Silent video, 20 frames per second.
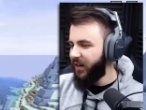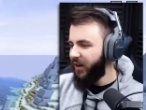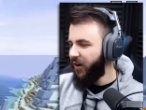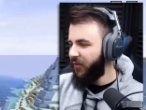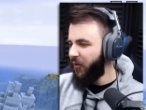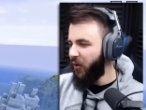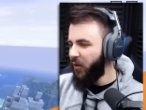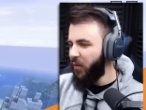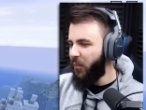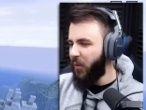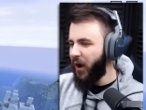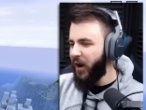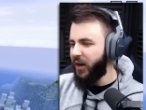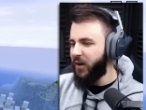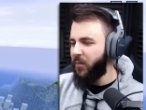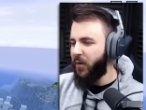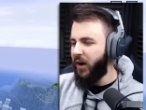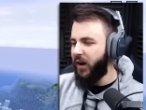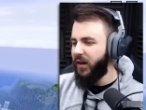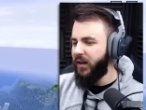Of all the
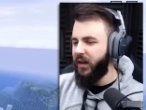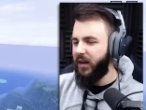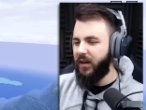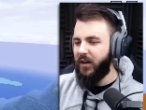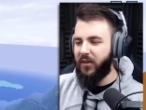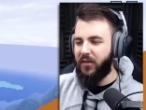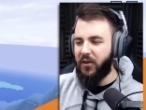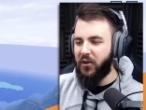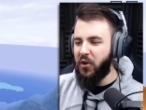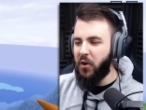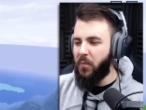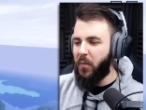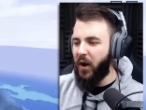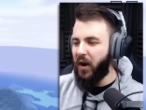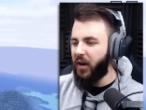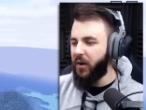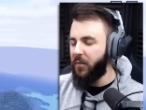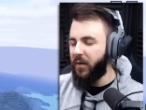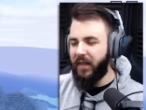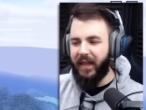Pokemon, the new
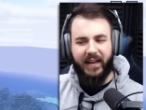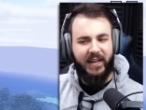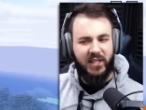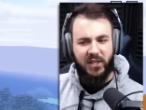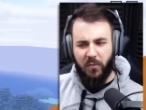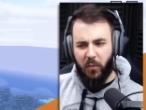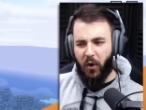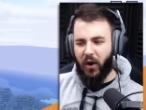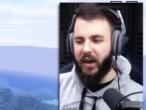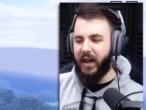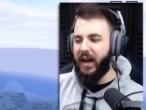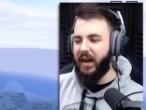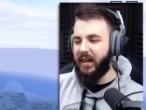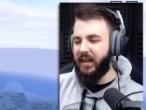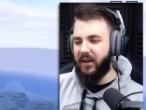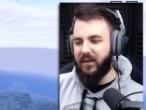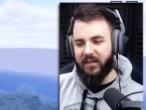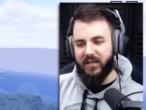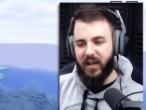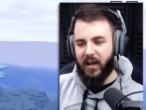Pokemon that can spawn out
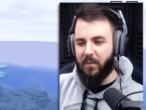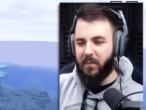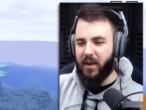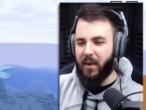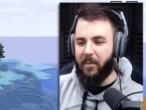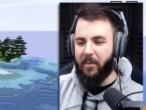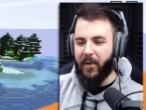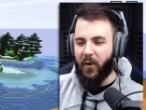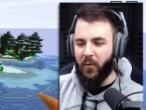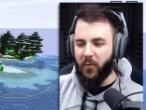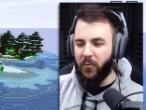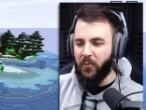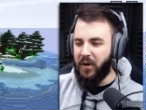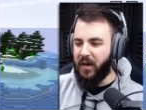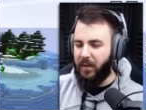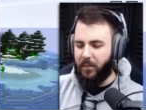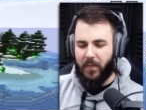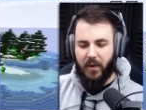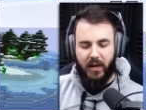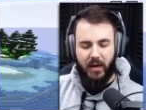here is going to be a
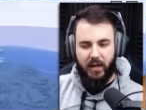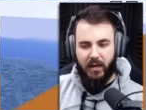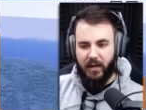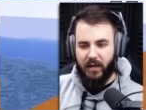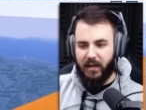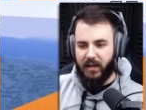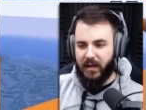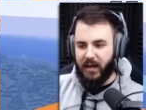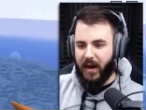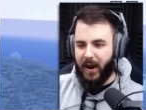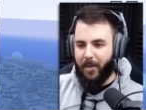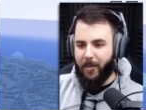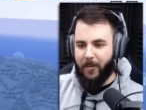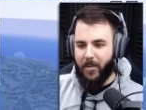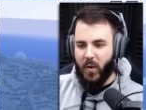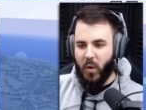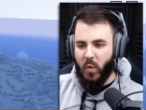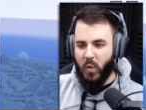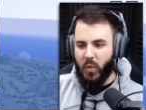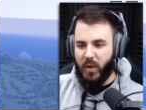Mareep.
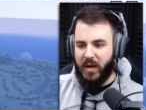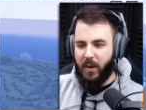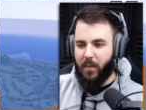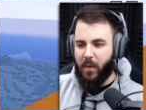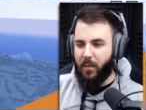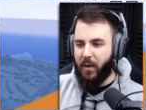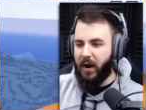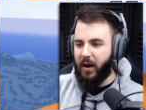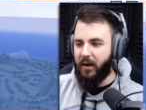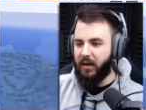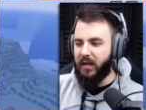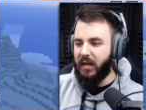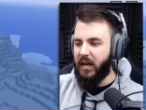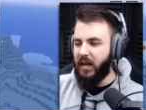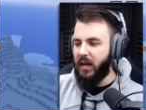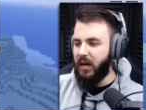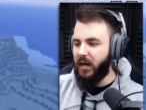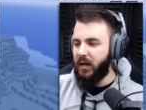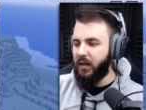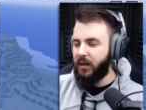I'm a reap, apparently.